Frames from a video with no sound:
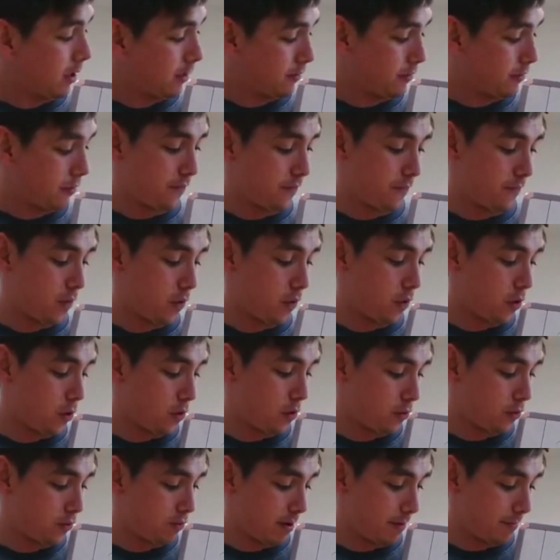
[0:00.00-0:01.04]
The
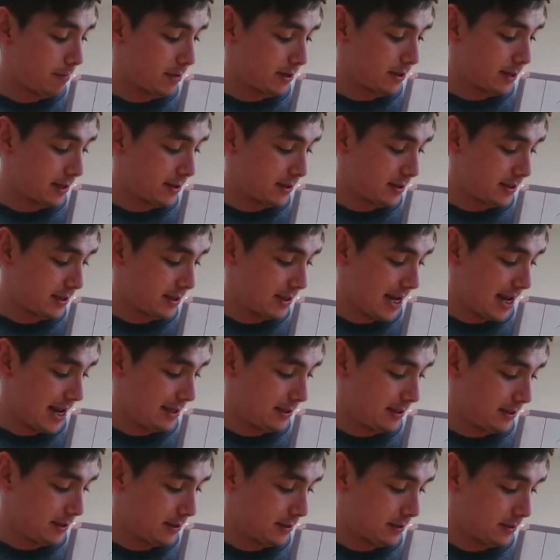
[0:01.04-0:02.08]
4 represents
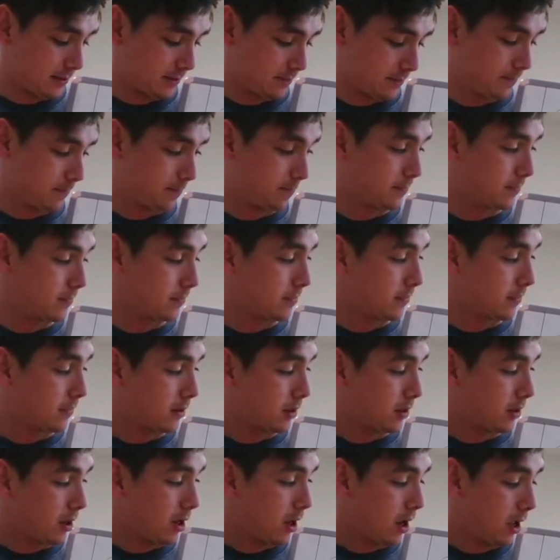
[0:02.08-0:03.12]
tens,
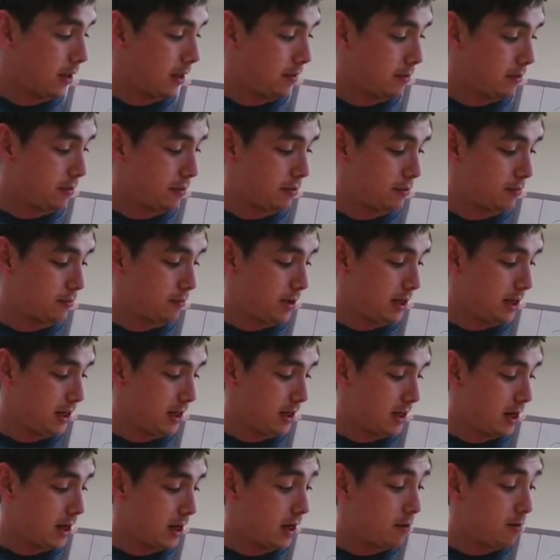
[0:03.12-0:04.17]
and the
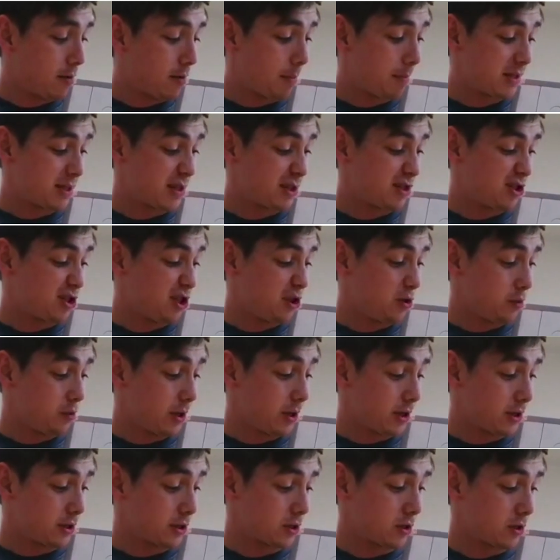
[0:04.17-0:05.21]
3 represents
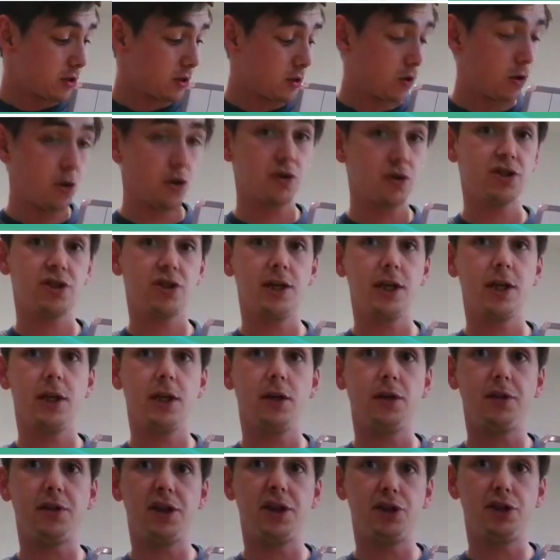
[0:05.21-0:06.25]
units or
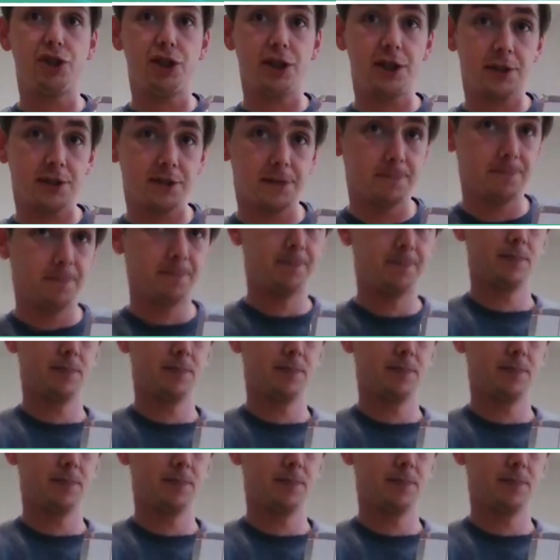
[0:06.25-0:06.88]
single digits.